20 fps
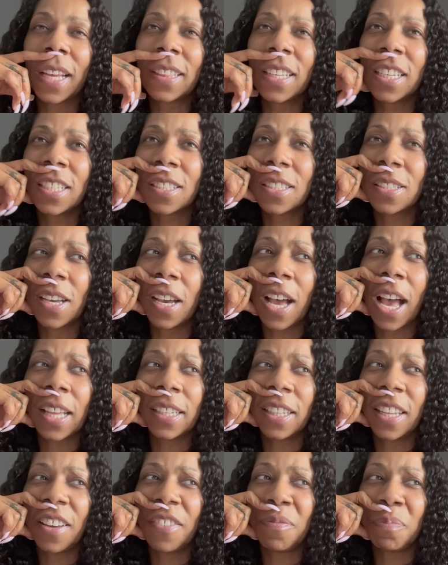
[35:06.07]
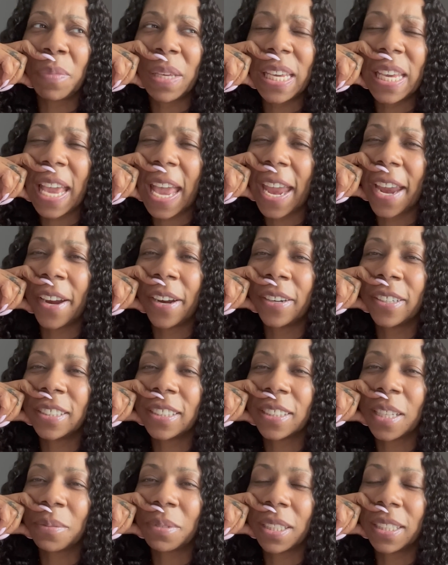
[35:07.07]
I think it's I Love Me Hair or
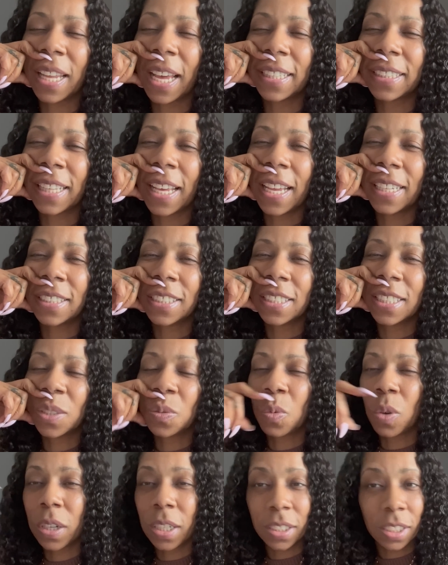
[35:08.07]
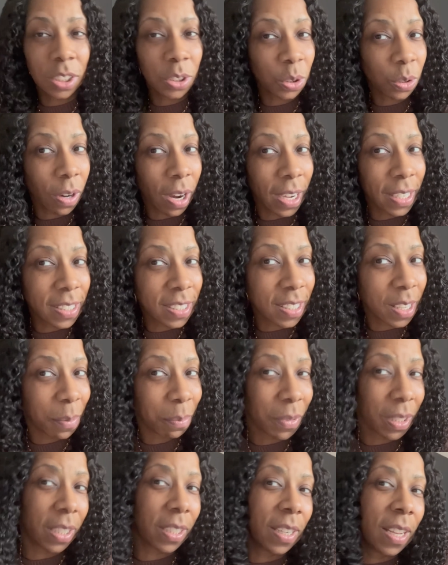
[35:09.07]
something like that. Just wanted to try
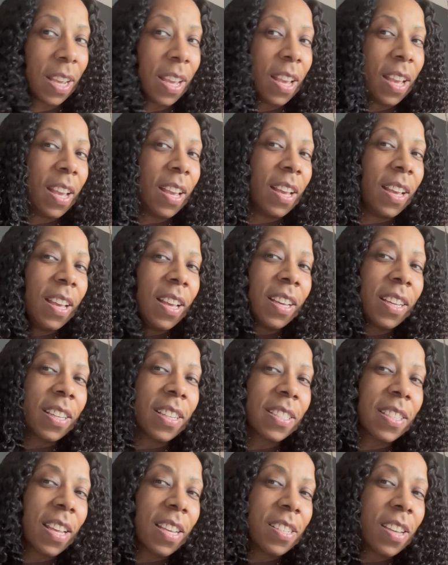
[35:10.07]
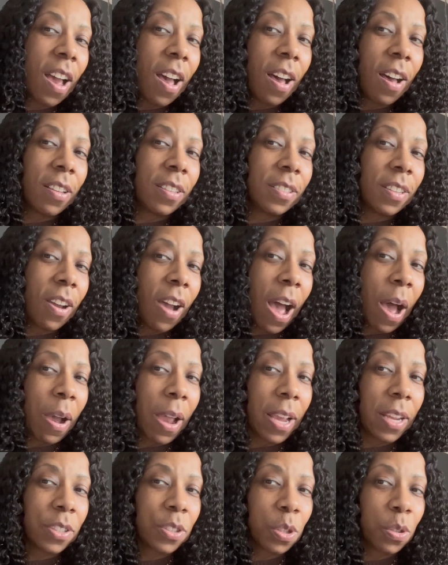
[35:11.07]
something. Because uh, y'all know I
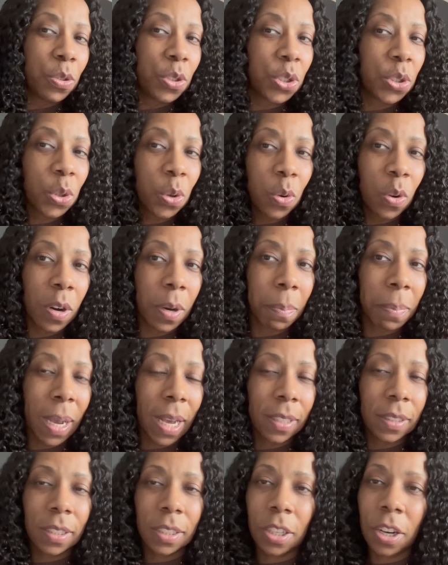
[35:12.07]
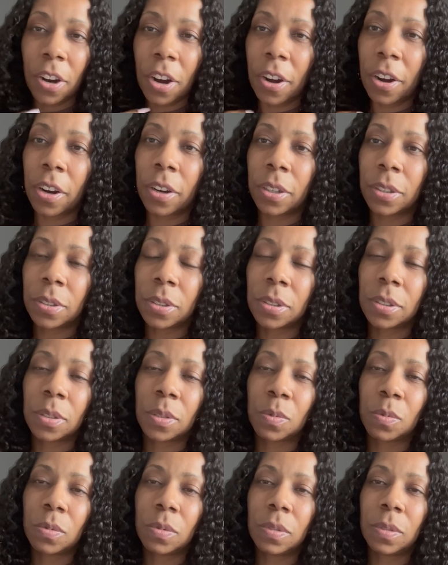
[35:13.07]
ain't too sure about the curls.
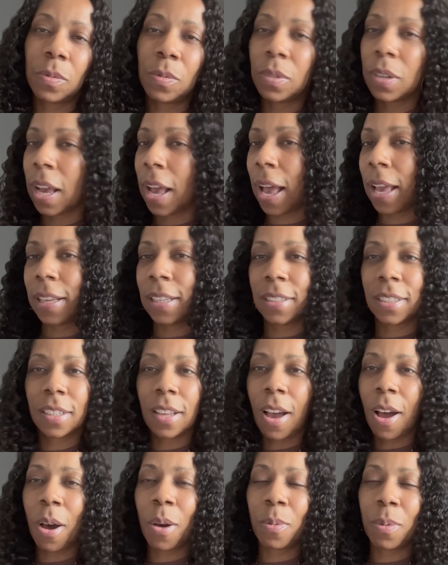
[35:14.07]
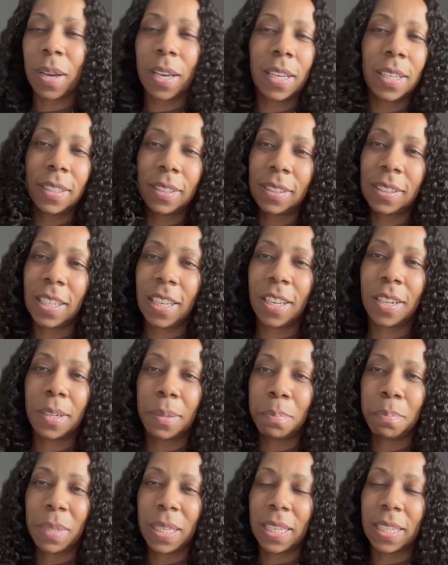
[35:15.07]
It's always hit
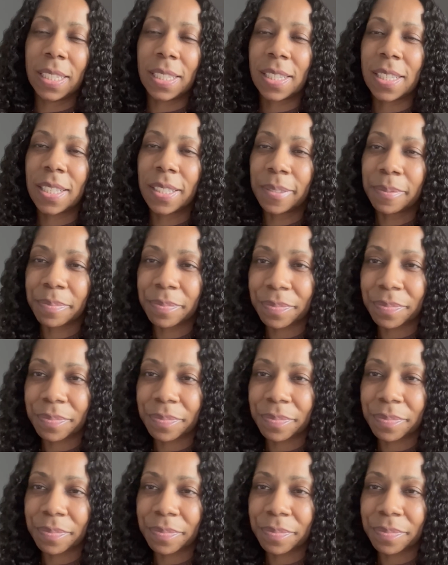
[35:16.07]
or miss.